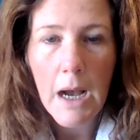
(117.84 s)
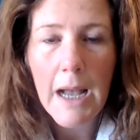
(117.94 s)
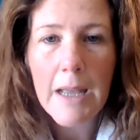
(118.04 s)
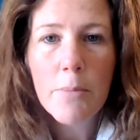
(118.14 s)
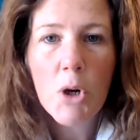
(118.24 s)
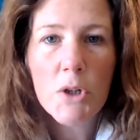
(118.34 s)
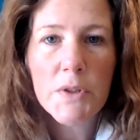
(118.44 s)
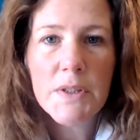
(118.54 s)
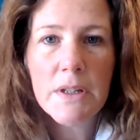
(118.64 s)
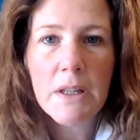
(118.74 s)
I
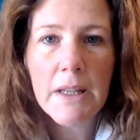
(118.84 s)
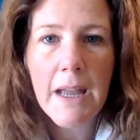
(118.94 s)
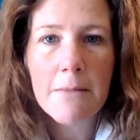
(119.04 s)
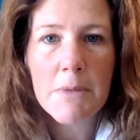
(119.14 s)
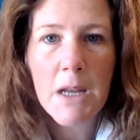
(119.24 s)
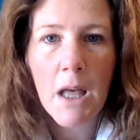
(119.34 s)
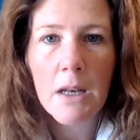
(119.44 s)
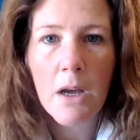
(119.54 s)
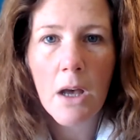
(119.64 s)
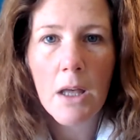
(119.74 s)
personally am
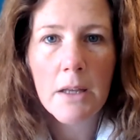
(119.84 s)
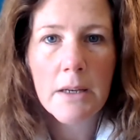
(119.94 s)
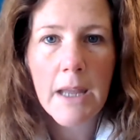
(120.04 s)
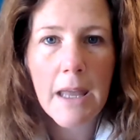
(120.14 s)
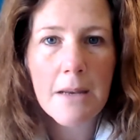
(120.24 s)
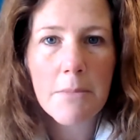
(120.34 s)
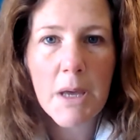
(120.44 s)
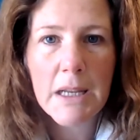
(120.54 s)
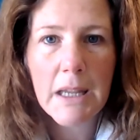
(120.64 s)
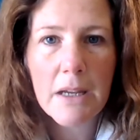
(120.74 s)
not on any
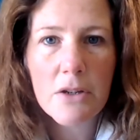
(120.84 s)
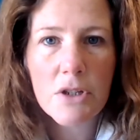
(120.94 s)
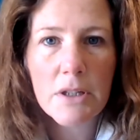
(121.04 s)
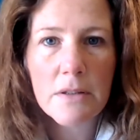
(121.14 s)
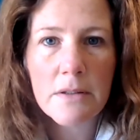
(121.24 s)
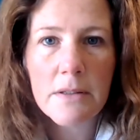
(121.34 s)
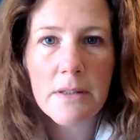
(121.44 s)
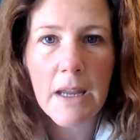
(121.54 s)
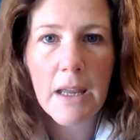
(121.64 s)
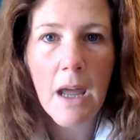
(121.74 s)

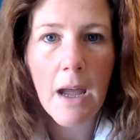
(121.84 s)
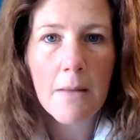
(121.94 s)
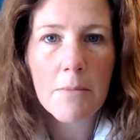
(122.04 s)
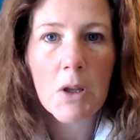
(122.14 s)
medications, and I'm